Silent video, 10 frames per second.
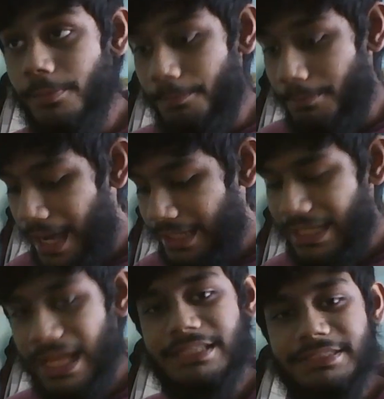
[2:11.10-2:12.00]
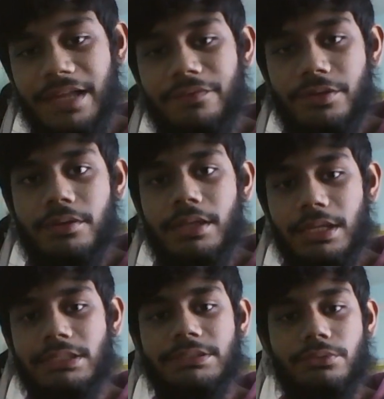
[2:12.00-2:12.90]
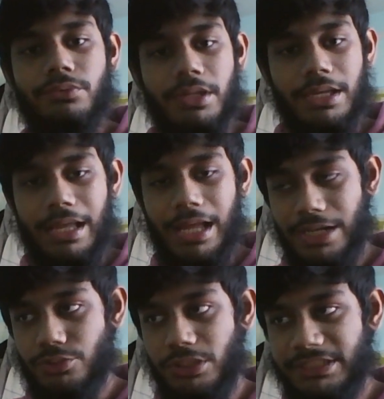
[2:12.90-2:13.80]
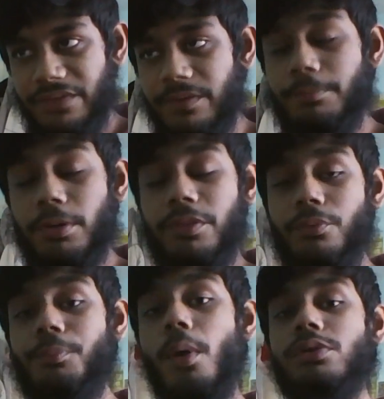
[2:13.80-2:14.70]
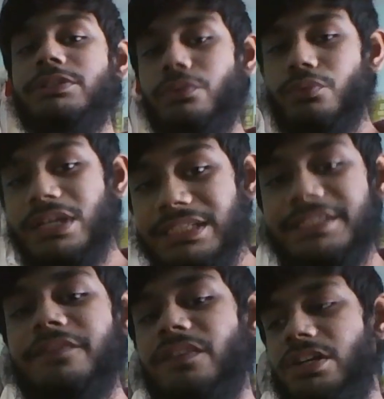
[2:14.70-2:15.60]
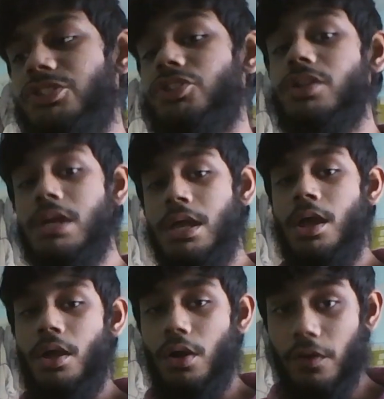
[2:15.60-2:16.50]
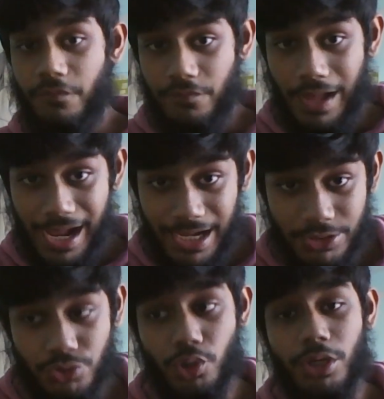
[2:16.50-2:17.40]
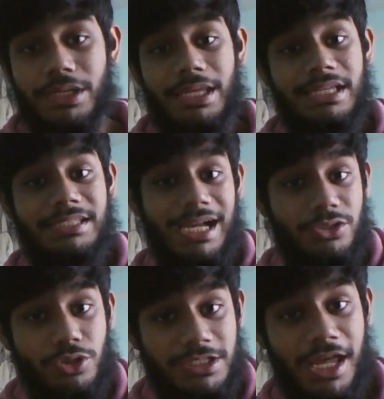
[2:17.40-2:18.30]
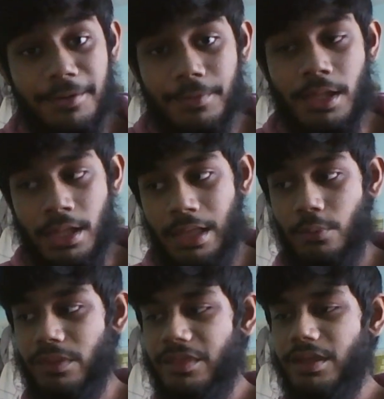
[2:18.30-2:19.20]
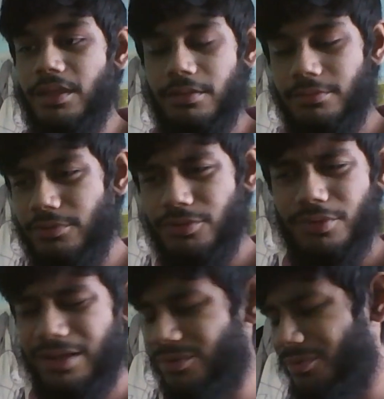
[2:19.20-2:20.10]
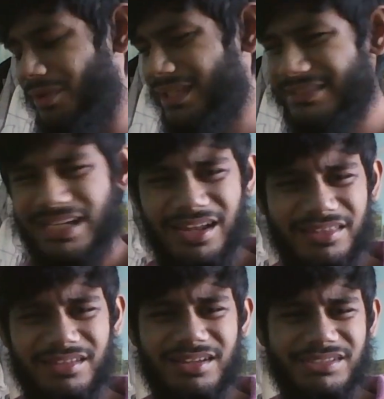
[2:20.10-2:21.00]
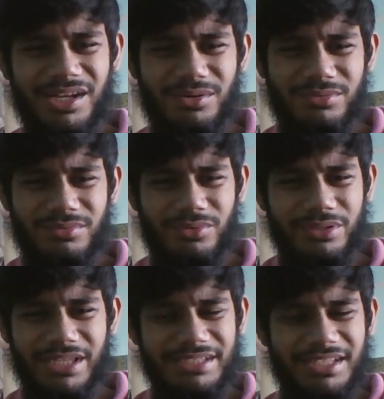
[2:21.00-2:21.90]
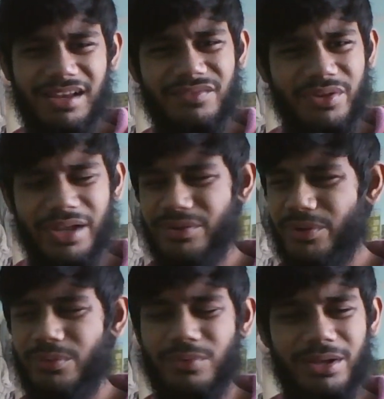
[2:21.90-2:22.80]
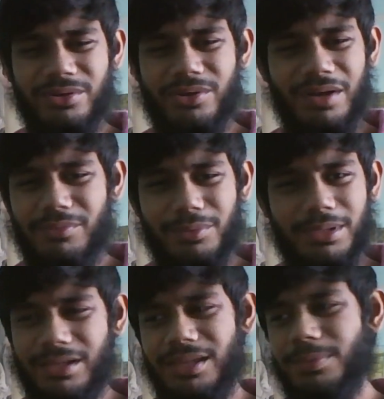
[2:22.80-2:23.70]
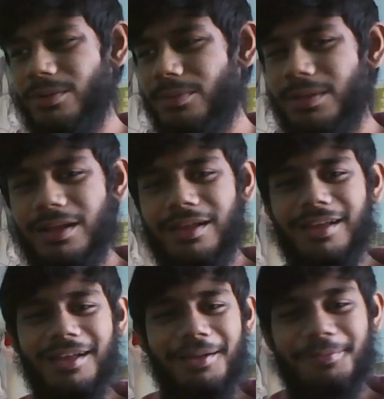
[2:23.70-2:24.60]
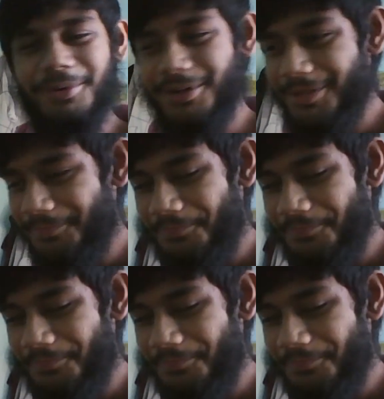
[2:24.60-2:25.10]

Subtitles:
my S7 is running Android 7, but the most recent version of Android is Android 10 with the new, I don't know, S10 I think is out, or is S11? I don't know. I'm not been keeping up. But